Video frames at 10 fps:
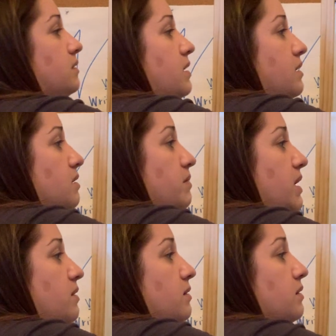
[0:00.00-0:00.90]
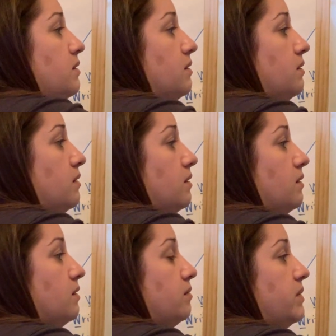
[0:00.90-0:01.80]
They come out
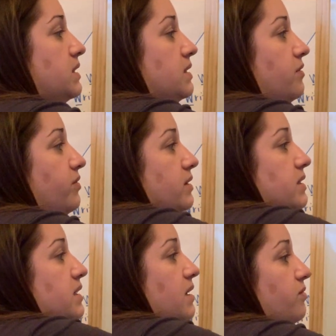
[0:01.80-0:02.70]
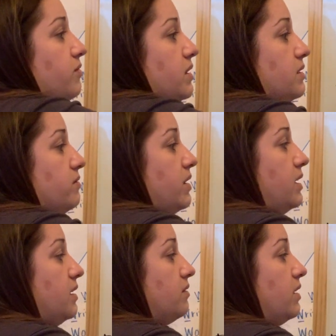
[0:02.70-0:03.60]
because they feel safe when it's
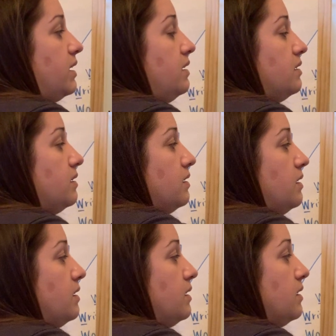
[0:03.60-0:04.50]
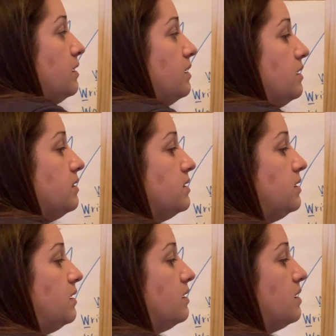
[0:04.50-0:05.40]
raining, right? So
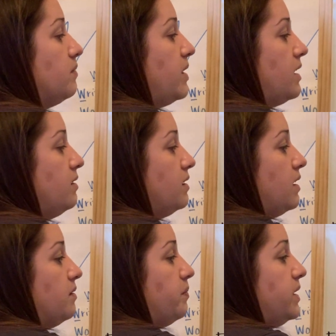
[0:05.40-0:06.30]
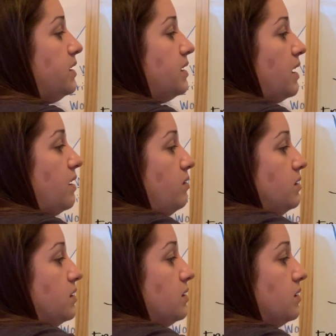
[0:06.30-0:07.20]
they'll come out and peek out.